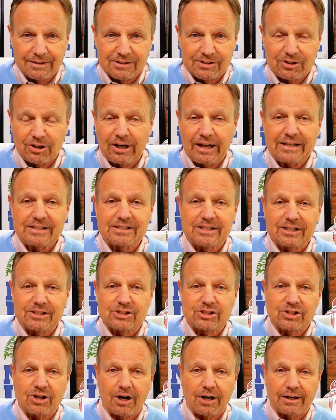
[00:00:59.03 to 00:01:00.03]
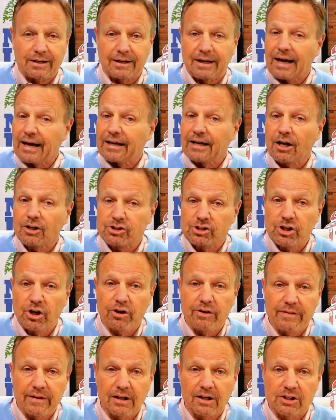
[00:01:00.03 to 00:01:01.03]
So let's get started, and I'll
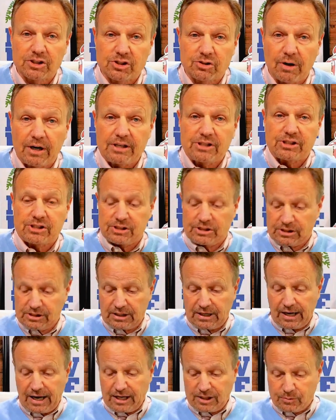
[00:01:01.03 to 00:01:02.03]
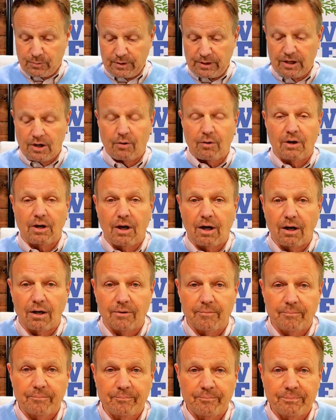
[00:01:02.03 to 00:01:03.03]
show you the illustrations as we go along.